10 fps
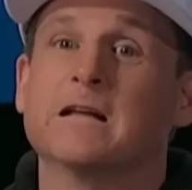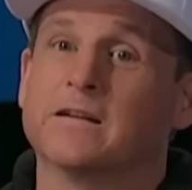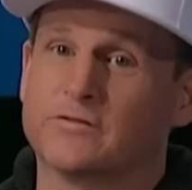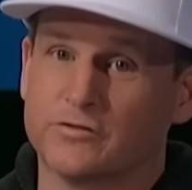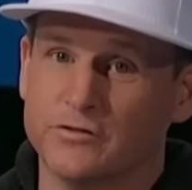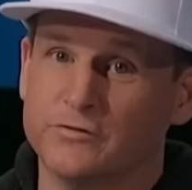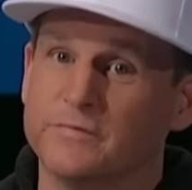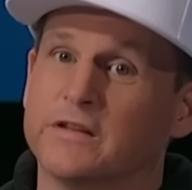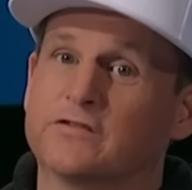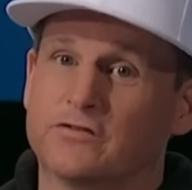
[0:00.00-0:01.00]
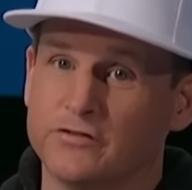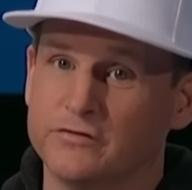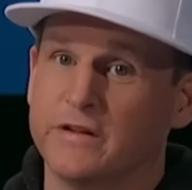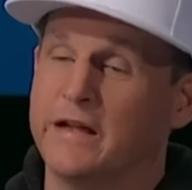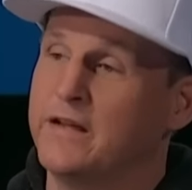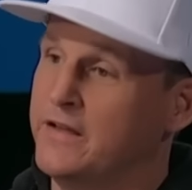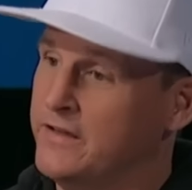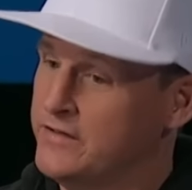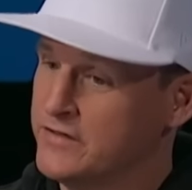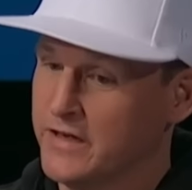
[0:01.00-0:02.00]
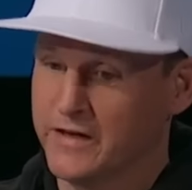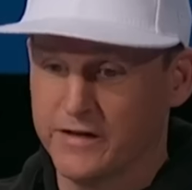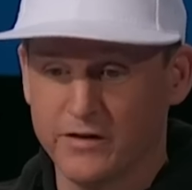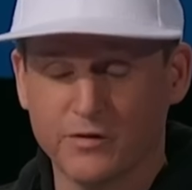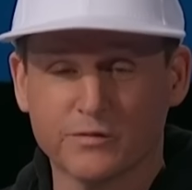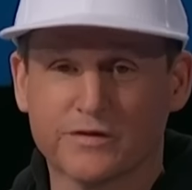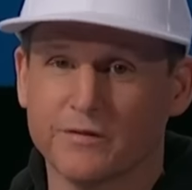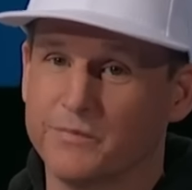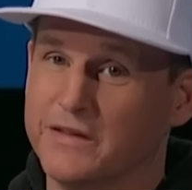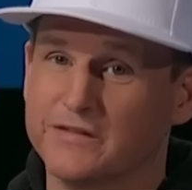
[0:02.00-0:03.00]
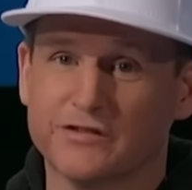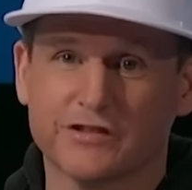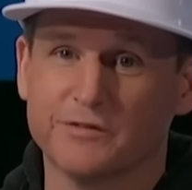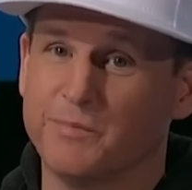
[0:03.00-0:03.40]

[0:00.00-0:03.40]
That's true. That's true. And, and you gotta know when some things are just